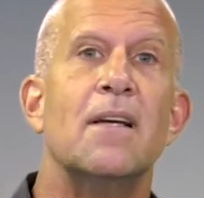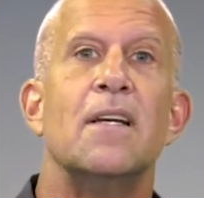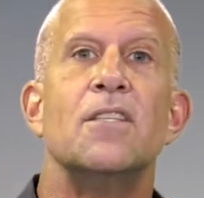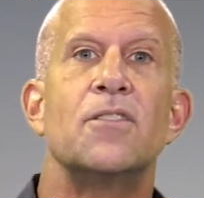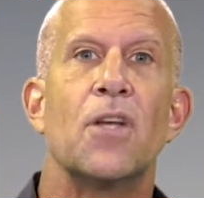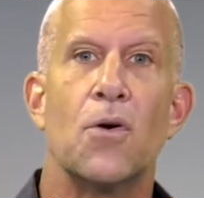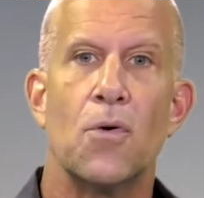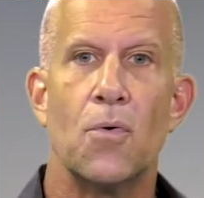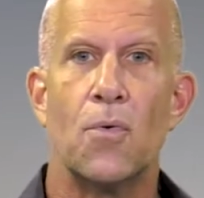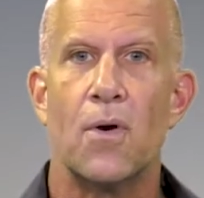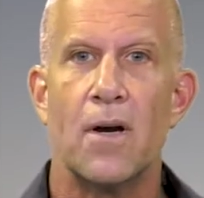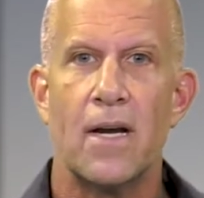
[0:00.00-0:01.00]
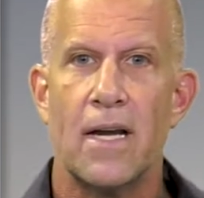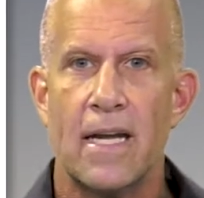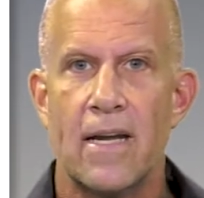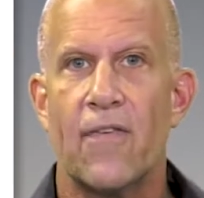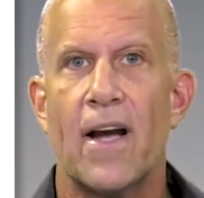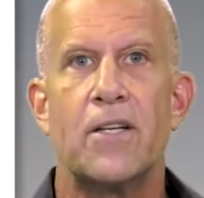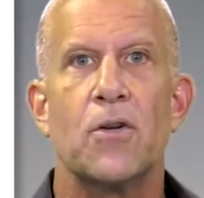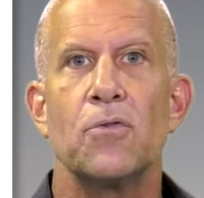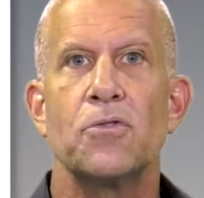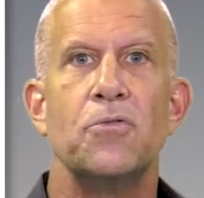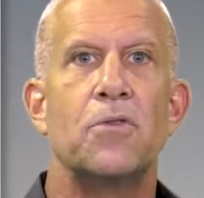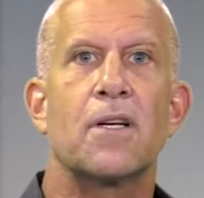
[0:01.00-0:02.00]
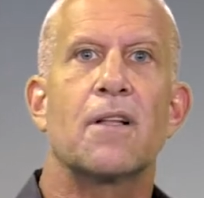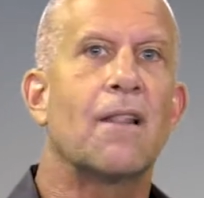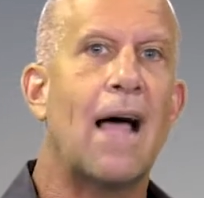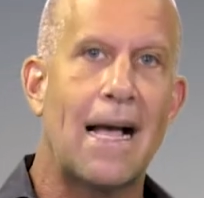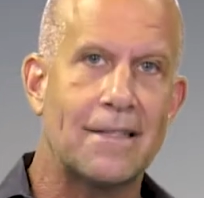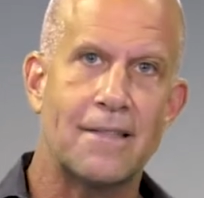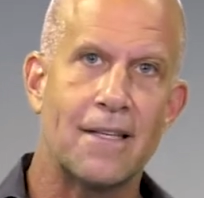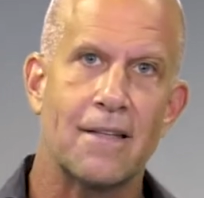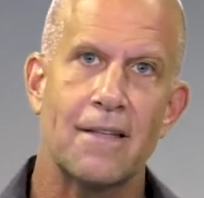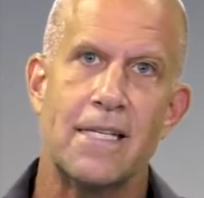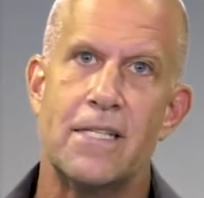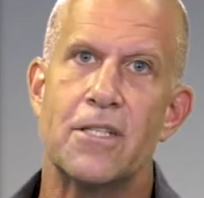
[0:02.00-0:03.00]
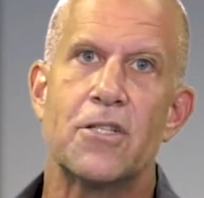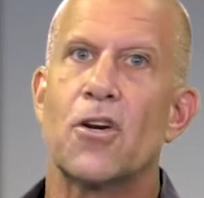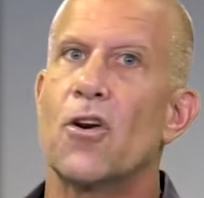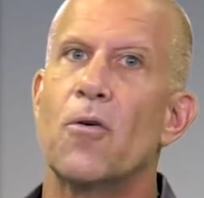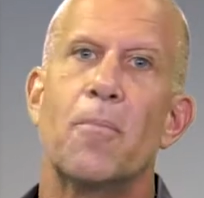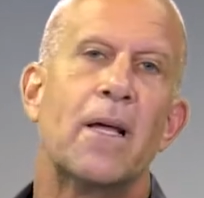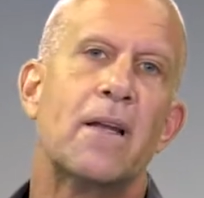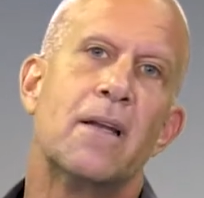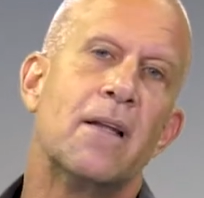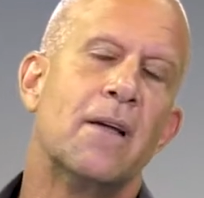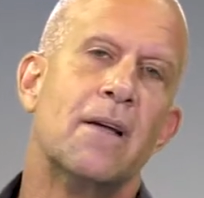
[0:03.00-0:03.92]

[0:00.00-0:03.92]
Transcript: So if I told you to classically determine